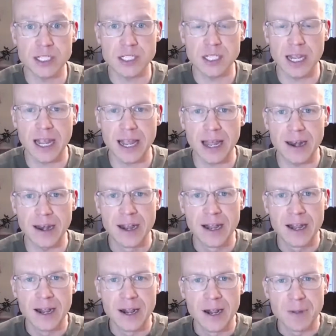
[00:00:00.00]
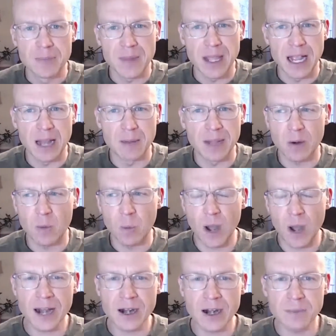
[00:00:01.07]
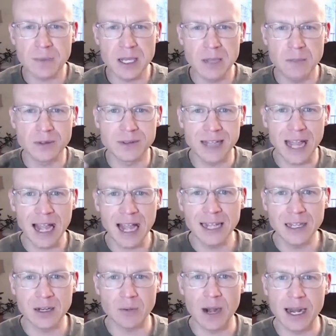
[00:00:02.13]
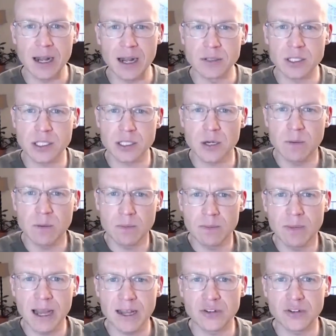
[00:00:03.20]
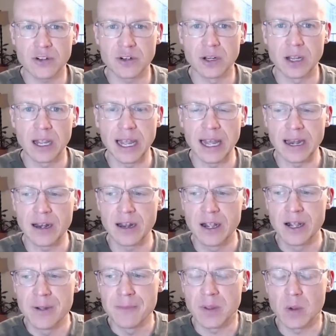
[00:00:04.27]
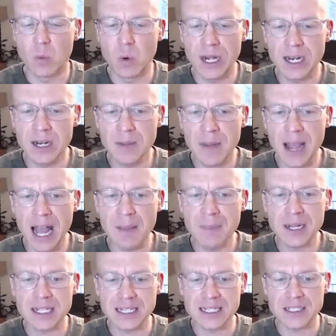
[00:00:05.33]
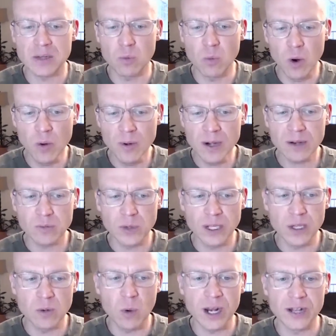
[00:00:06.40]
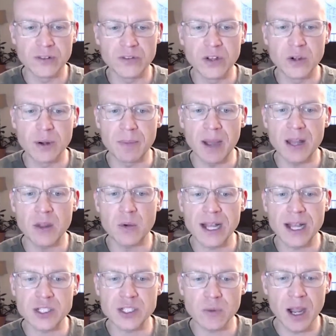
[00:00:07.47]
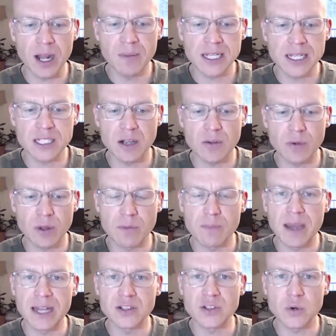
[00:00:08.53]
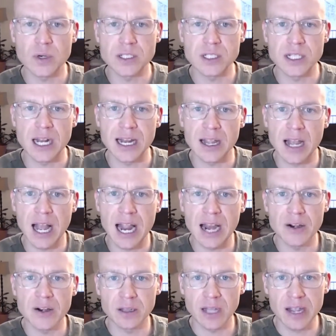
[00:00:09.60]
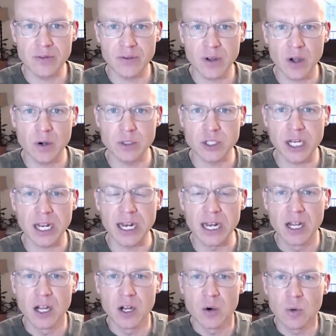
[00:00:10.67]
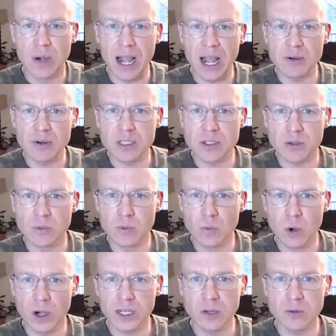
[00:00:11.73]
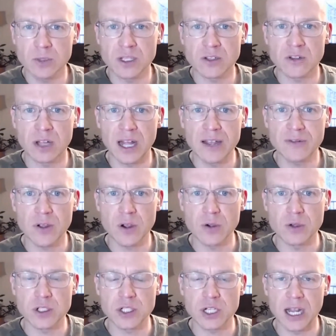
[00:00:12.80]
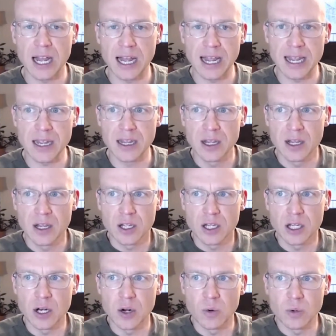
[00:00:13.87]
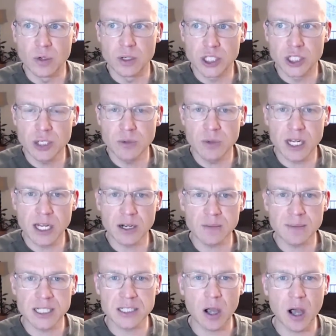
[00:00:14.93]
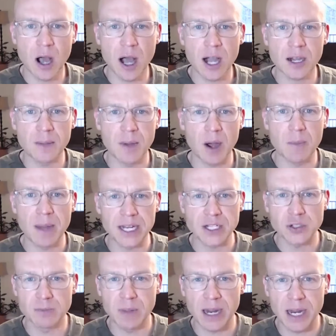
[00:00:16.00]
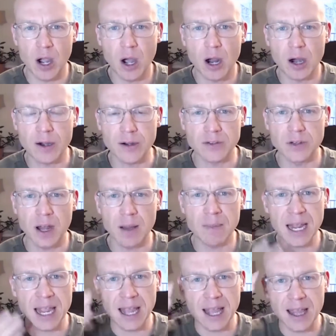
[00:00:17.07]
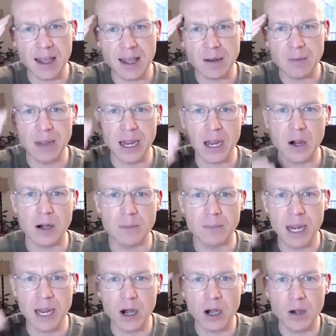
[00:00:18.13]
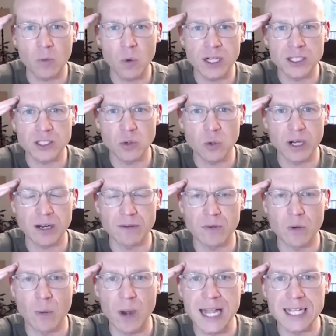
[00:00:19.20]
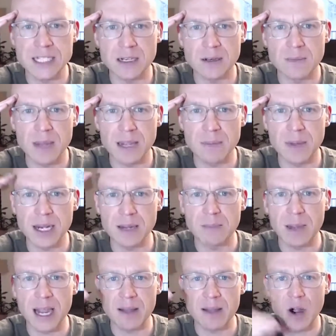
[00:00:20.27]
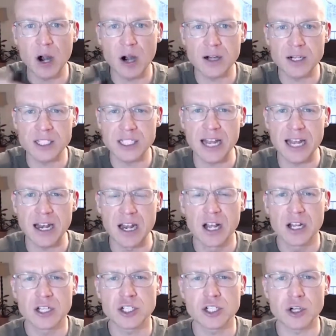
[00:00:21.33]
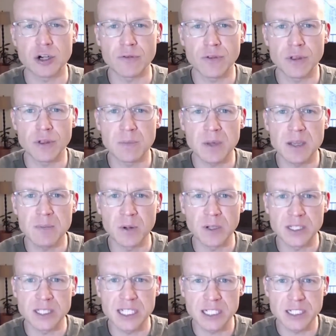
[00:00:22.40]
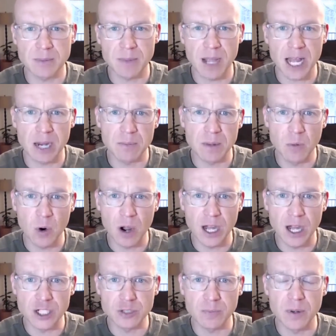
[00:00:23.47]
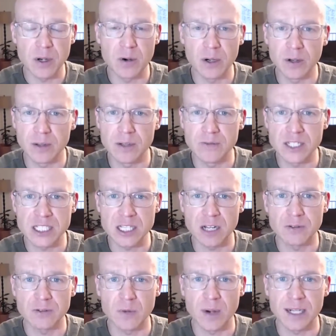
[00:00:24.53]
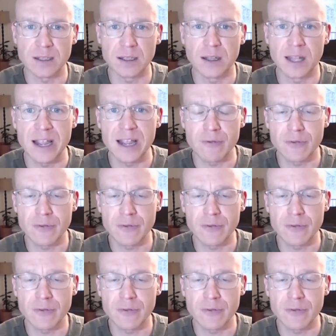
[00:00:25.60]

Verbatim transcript: and i'm like why are people dying right now so much and what ended up happening is i said what would i really want to do and by the way i surrounded myself with mentors and i hired a life coach and when i was working with this life coach i you know she would hear me talk about my my heart, not my head, my heart. My heart wanted to work at Verizon and make money. My heart said, serve the people and teach them how to be more entrepreneurial and live a self-directed life.